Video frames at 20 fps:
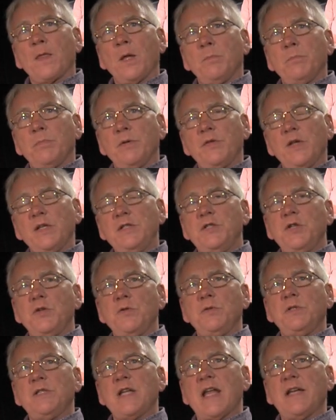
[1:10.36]
But they
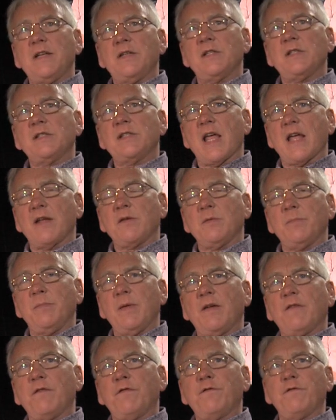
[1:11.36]
do tend to sound a
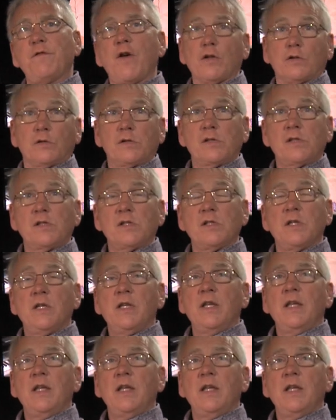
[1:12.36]
bit false